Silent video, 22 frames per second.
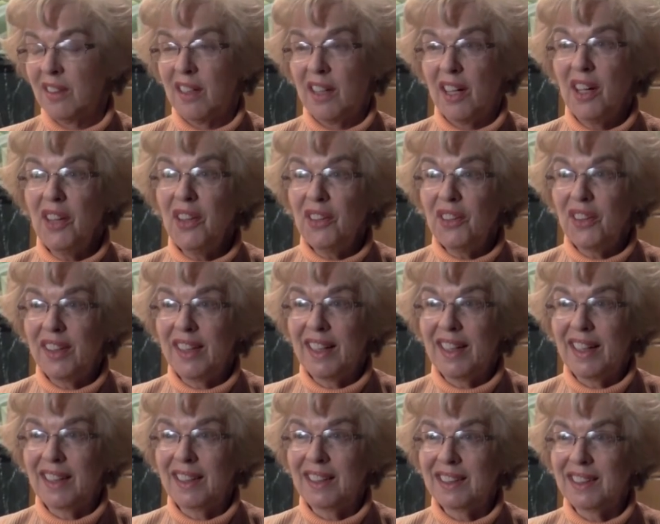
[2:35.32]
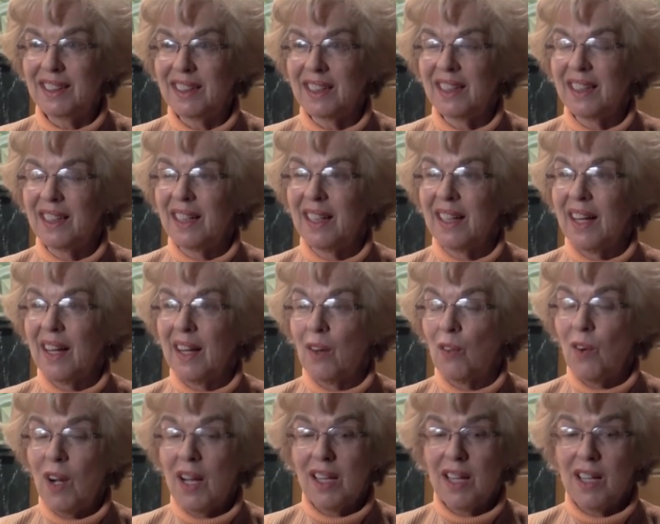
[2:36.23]
other things
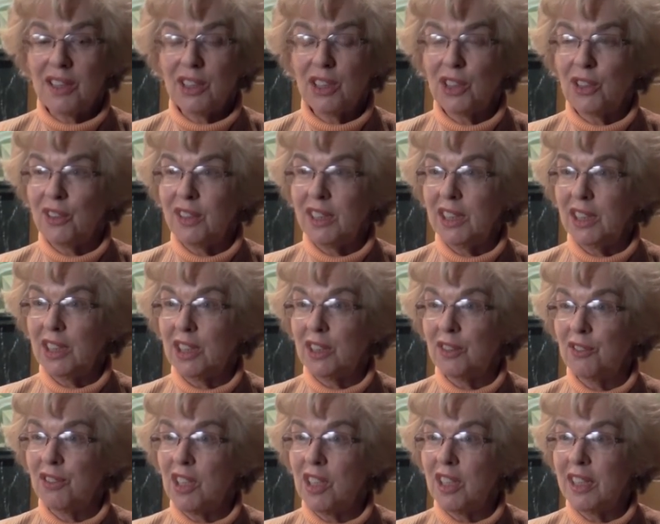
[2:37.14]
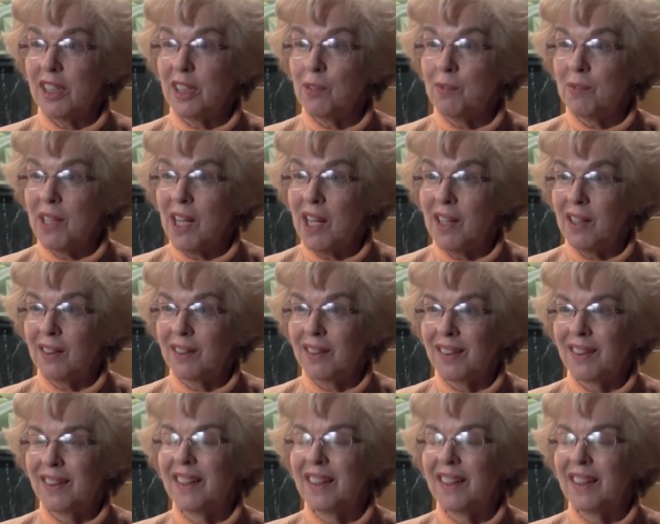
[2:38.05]
while our streets are falling apart.